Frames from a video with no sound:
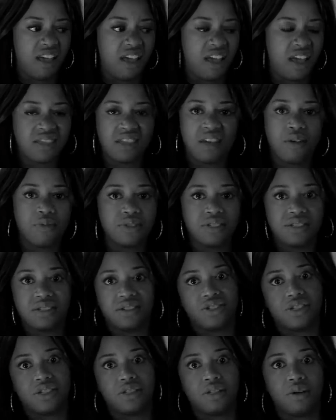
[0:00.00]
And that wasn't
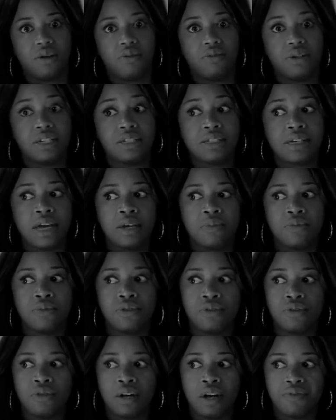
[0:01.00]
just the only time,
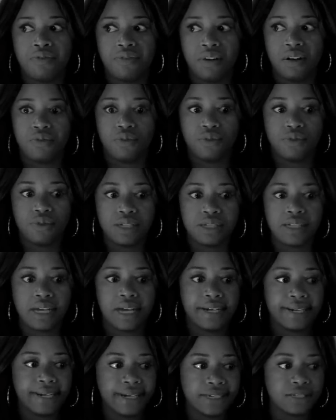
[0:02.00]
I've always
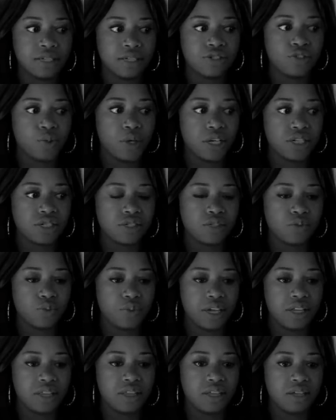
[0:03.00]
had like situations
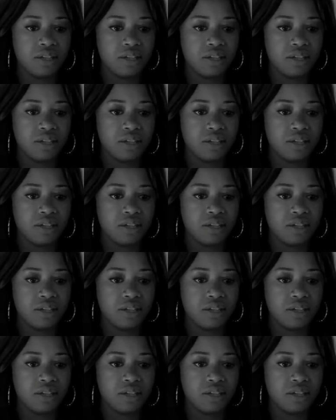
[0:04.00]
where